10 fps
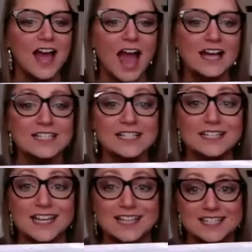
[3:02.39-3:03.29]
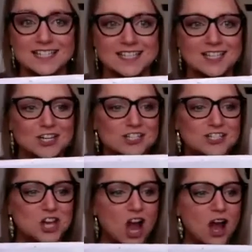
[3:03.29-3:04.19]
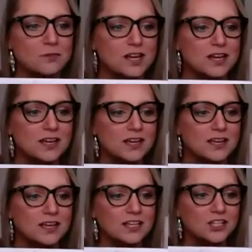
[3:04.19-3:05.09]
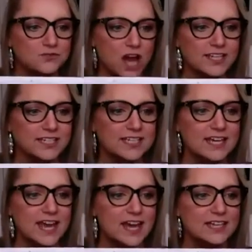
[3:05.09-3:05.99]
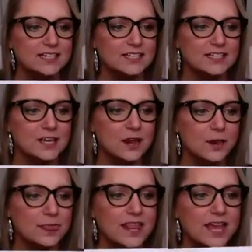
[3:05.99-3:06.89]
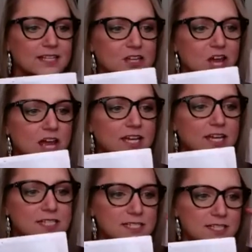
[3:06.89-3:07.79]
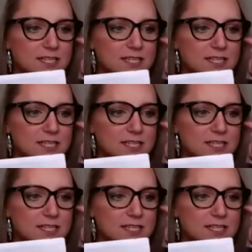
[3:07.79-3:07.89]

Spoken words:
Excellent. Good job. You've got it, Kian. Leah's got it.